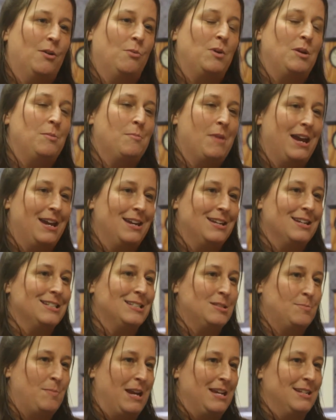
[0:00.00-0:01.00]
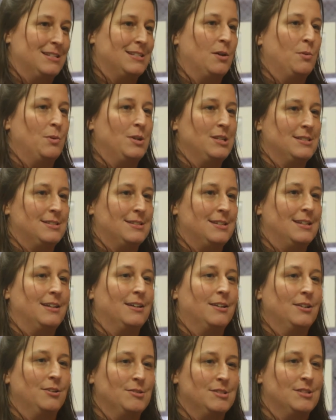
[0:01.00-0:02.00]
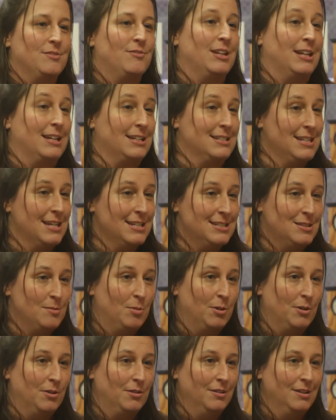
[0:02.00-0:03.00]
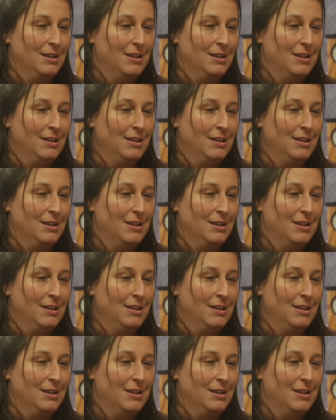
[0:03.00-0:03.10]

We made a space that was inclusive and accessible